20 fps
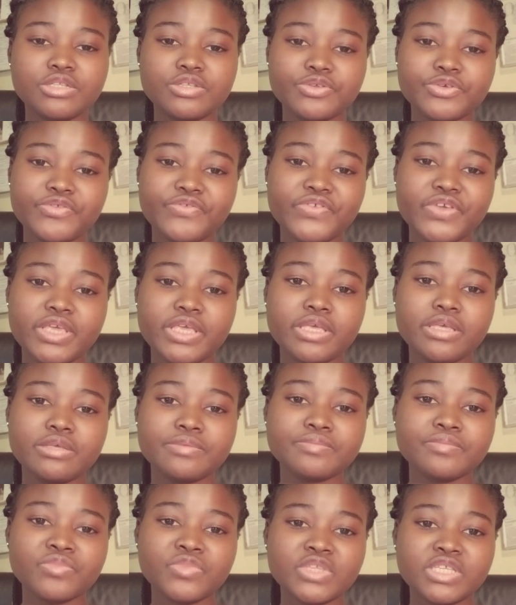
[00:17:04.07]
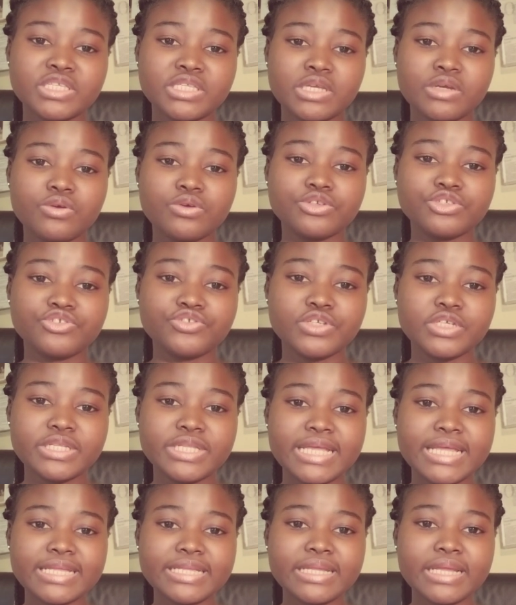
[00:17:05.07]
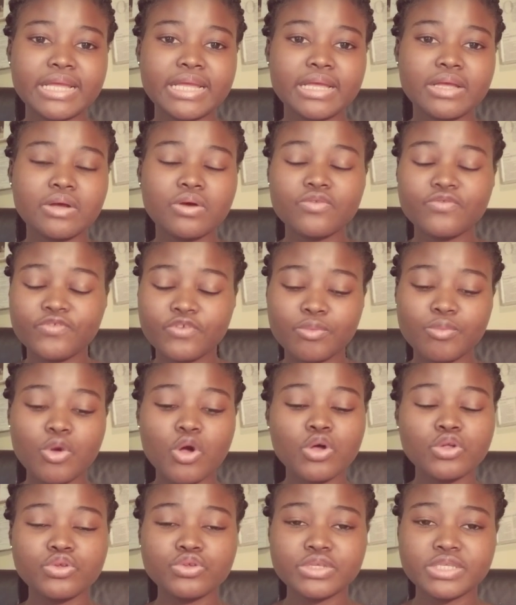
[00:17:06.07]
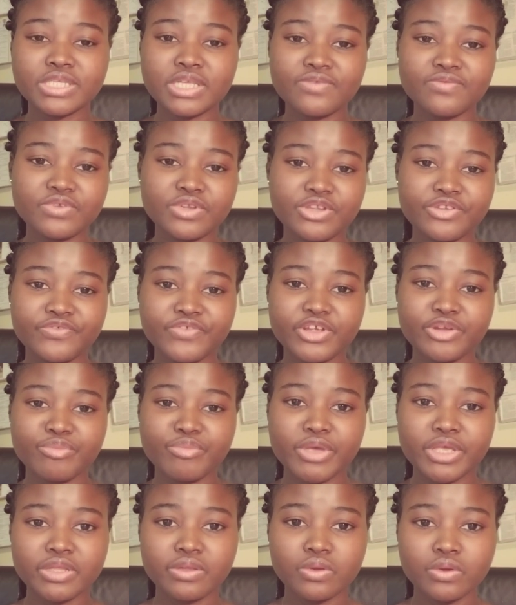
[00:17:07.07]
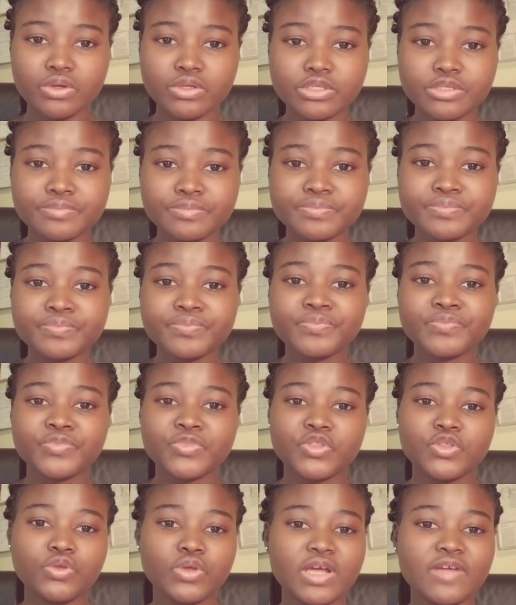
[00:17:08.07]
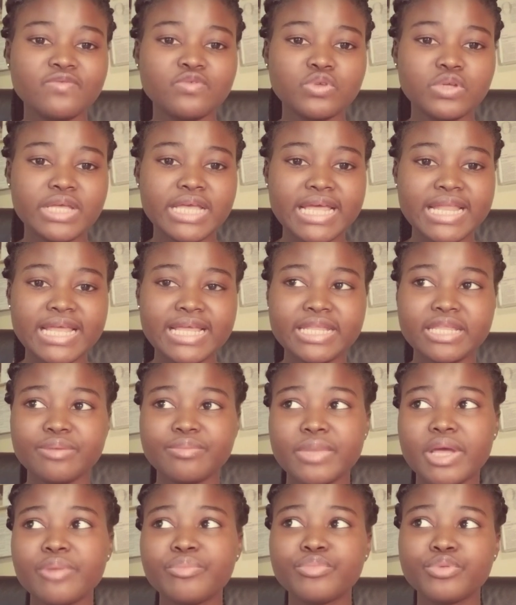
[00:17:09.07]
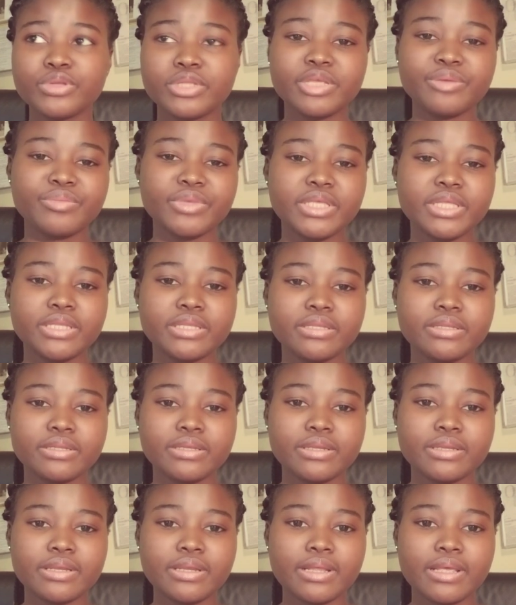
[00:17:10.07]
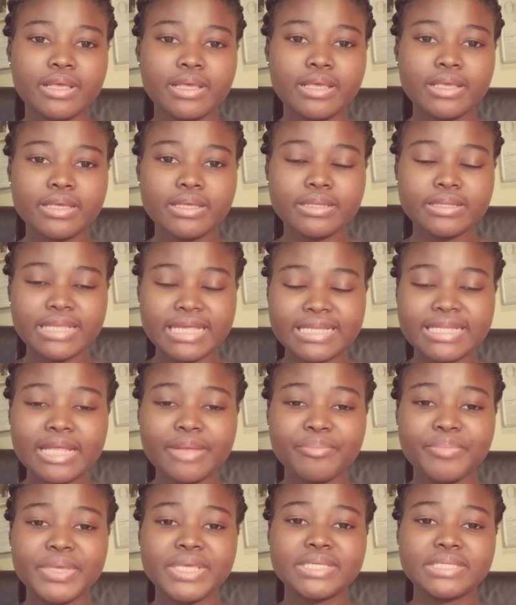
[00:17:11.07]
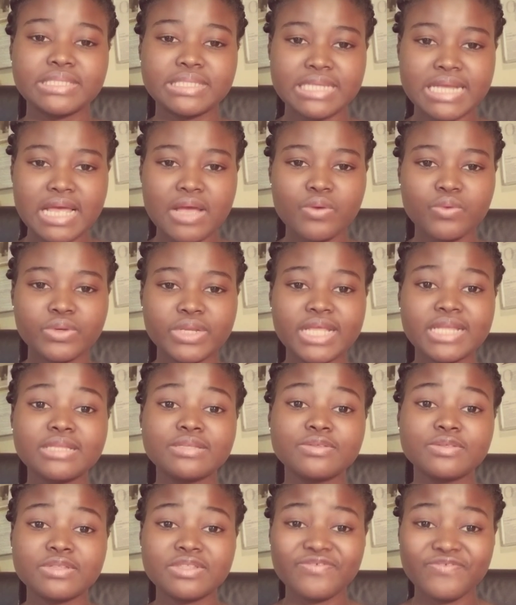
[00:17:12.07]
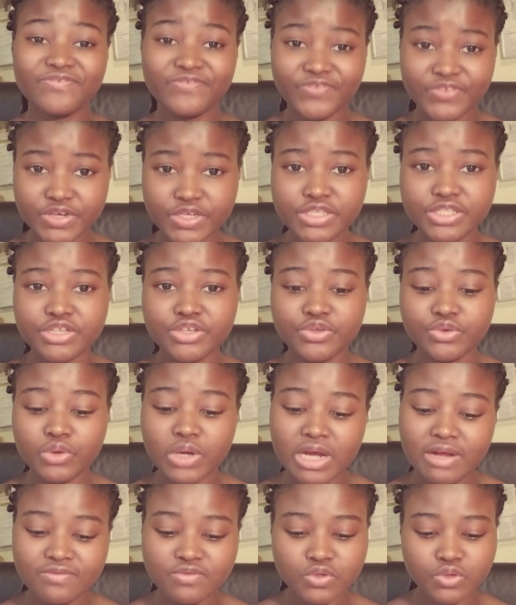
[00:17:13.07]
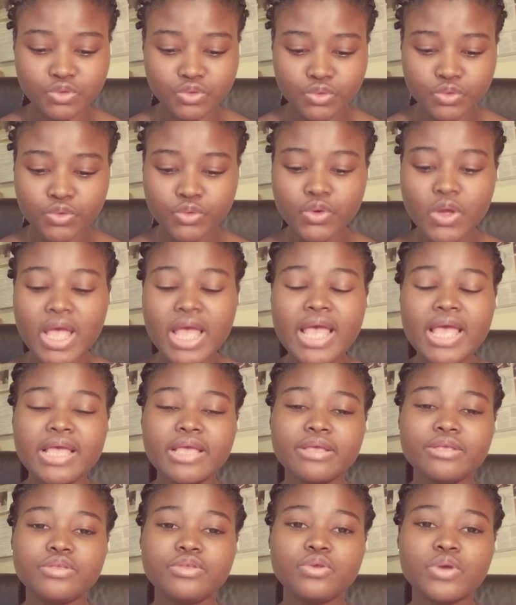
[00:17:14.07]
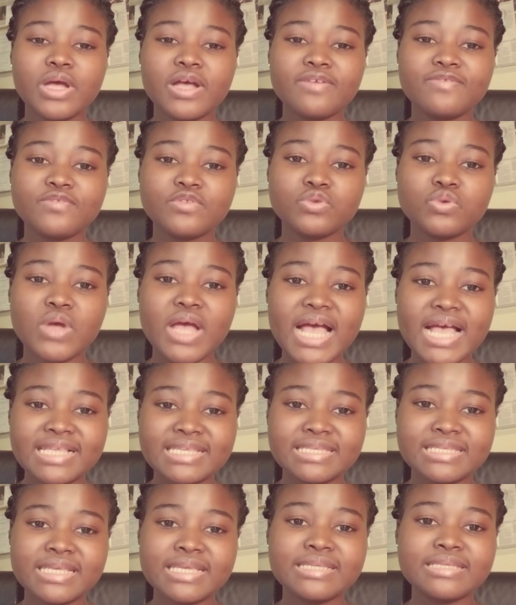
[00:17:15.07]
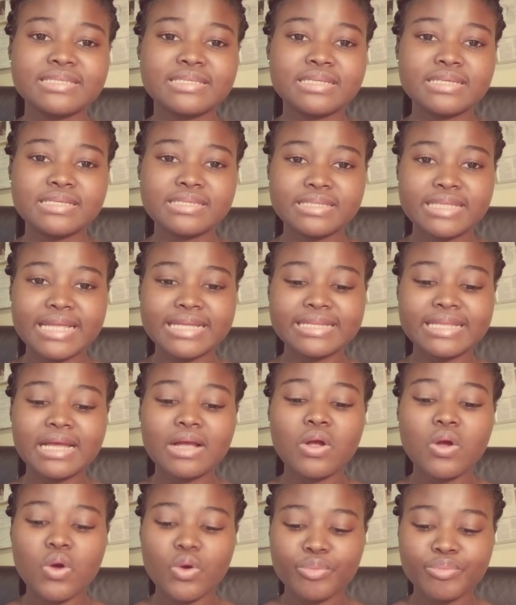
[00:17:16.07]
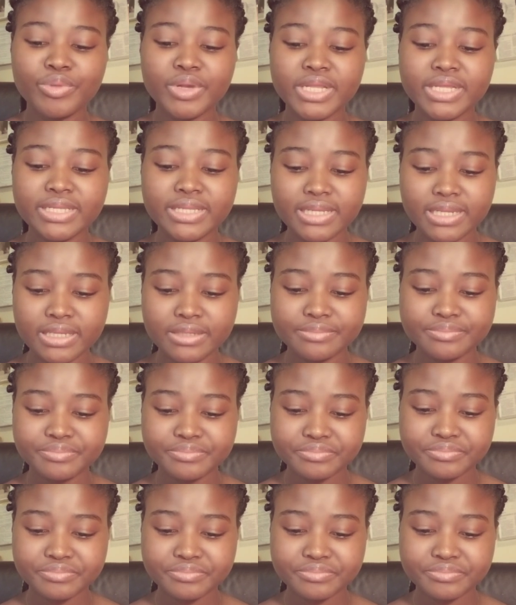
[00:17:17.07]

survey, secondary data, from all those 7 different methods, you have to gather them and put them in a database. Now that is the first thing you have to do. You have to assess this data completely.